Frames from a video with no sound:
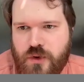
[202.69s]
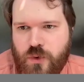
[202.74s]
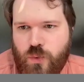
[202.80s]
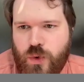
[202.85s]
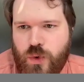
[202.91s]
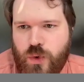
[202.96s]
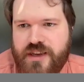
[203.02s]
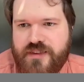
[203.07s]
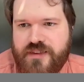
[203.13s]

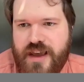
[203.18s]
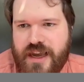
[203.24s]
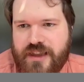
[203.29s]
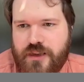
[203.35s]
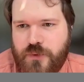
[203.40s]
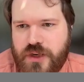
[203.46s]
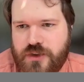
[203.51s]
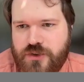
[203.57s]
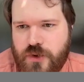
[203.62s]
what
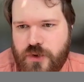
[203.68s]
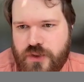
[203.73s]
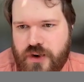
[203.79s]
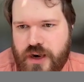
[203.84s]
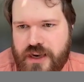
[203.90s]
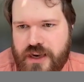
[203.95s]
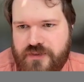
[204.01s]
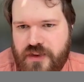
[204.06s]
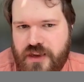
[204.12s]
exactly we can do with our
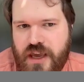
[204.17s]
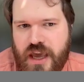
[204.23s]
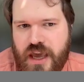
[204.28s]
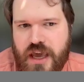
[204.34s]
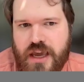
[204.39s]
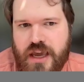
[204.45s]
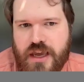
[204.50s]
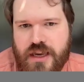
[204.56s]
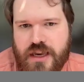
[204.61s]

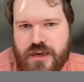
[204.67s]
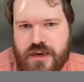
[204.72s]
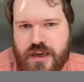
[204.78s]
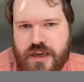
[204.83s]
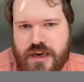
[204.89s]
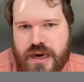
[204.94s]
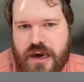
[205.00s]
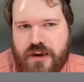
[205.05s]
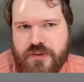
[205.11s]
SDK
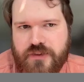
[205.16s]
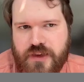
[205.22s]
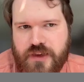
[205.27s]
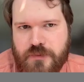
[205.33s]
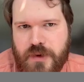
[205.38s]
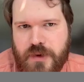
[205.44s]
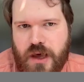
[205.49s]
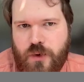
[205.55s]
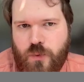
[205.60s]
and how to think
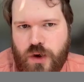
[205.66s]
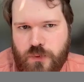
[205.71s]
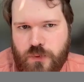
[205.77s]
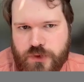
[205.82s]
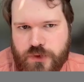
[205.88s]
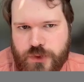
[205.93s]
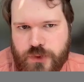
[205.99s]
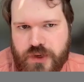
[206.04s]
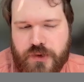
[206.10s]
about what
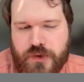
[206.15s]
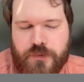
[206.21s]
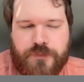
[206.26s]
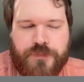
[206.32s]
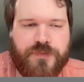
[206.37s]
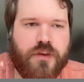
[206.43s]
we're doing.